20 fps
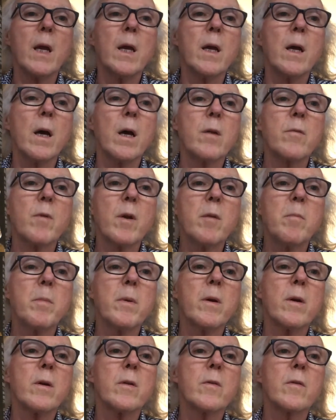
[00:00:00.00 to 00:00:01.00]
Rate
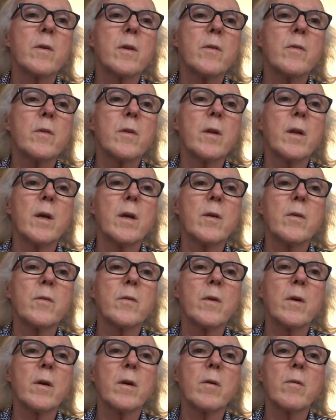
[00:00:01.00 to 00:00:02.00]
Beer, it's listed as
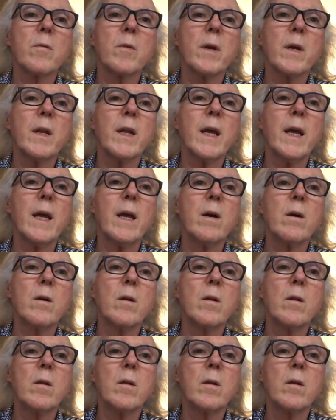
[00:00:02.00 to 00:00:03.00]
a red
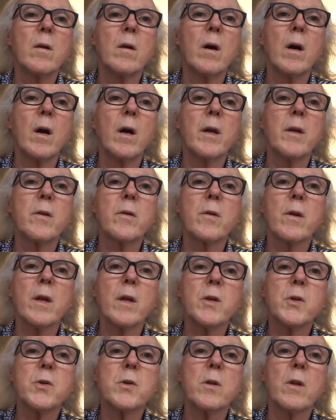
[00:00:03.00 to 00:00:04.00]
ale,
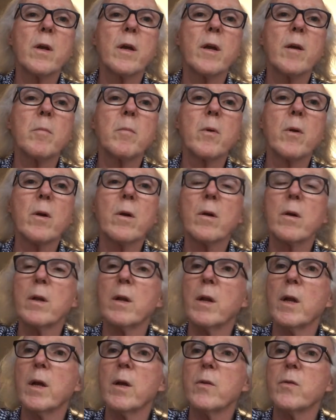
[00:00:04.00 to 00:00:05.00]
international amber,
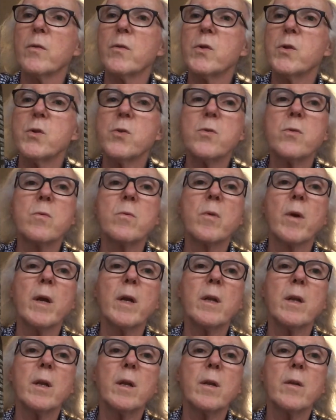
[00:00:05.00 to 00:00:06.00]
and has 2
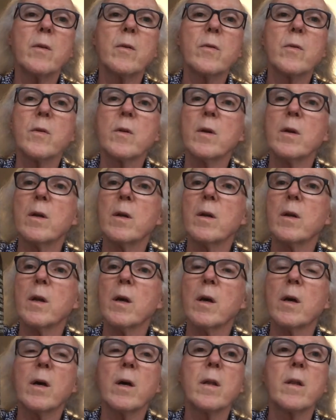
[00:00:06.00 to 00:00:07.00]
ratings, and
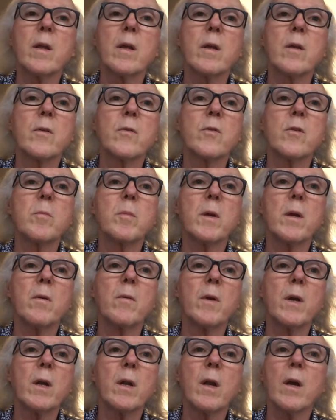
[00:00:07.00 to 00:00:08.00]
I think it should be
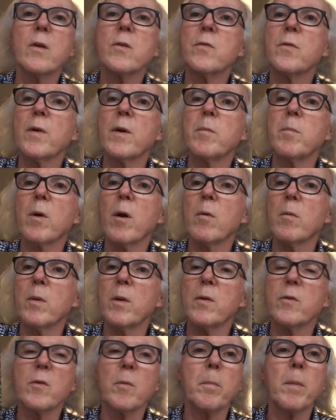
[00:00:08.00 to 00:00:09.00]
reclassified
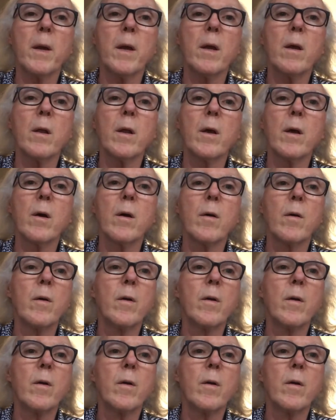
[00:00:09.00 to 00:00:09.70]
probably as a pale ale.